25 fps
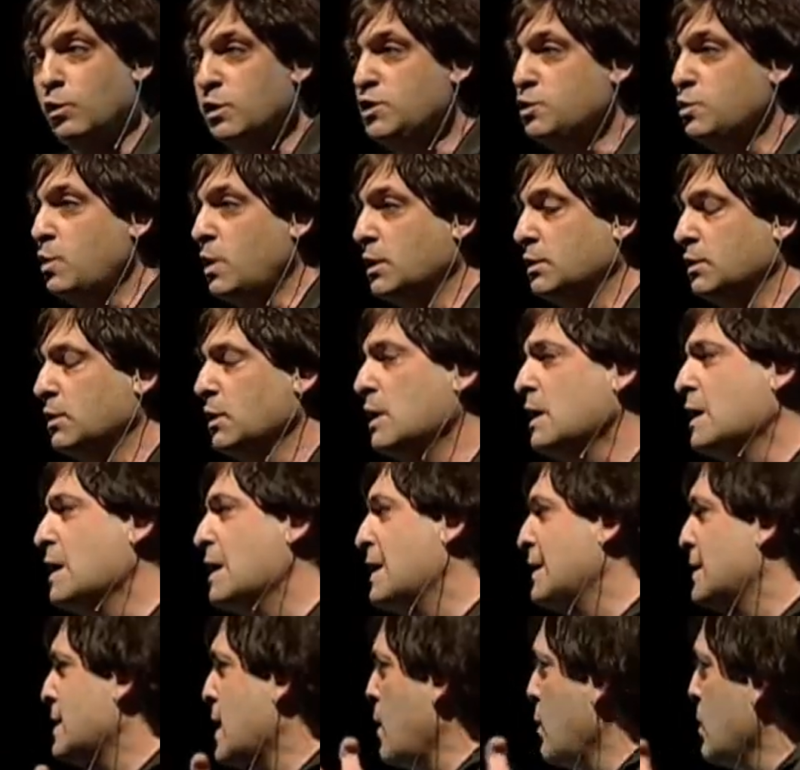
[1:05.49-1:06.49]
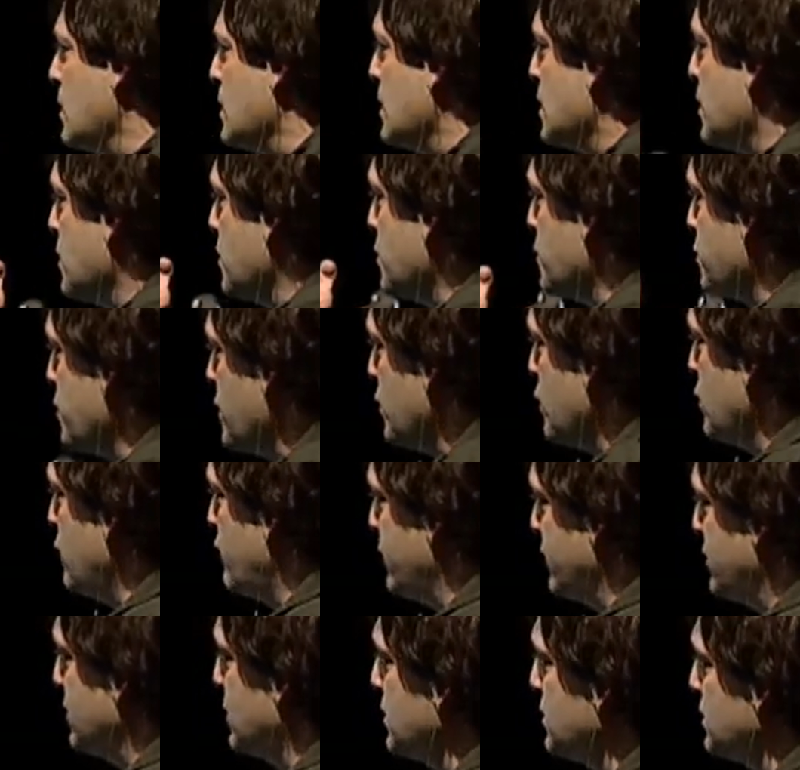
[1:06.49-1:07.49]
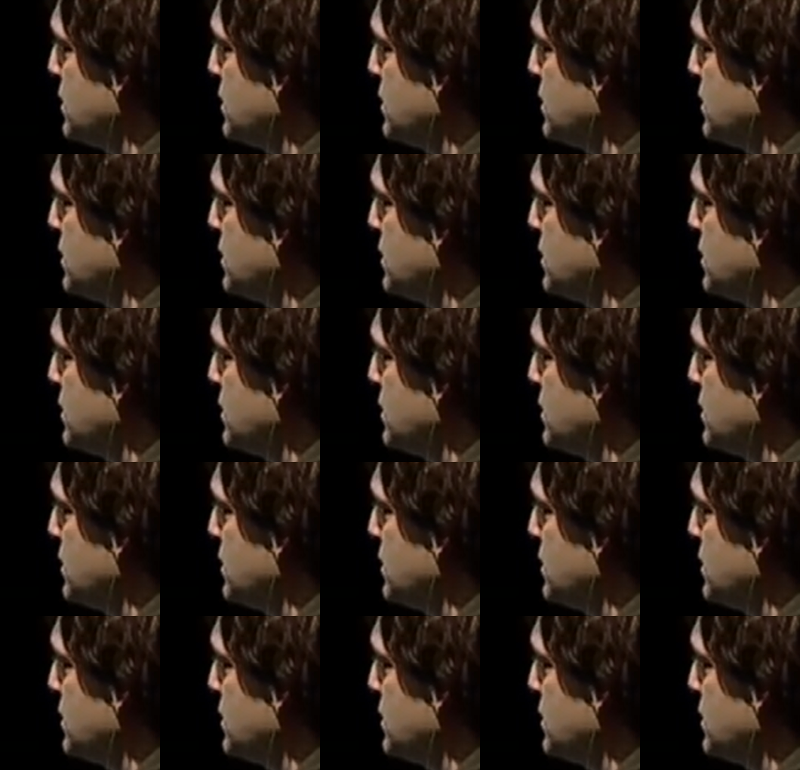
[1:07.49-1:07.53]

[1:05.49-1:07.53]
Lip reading: Which one? Now, think of it.